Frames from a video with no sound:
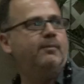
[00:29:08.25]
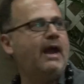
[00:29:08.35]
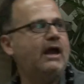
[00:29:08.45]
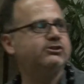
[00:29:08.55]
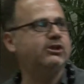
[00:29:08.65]

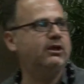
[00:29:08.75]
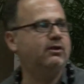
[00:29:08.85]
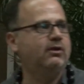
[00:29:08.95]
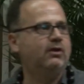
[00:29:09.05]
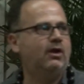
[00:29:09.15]

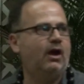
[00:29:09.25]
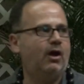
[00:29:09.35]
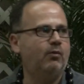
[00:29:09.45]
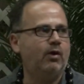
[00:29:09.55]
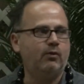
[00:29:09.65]
imagine
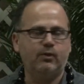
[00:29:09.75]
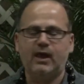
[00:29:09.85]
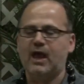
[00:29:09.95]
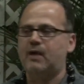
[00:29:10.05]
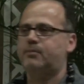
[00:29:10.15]
uh, what would
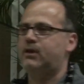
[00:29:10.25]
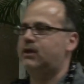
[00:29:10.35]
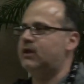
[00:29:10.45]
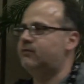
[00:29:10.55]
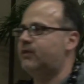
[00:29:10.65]
happen
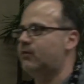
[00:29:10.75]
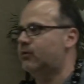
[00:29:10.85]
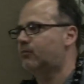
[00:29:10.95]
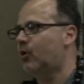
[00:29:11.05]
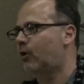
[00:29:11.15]
if they
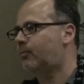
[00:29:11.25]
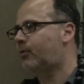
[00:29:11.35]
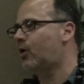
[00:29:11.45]
were more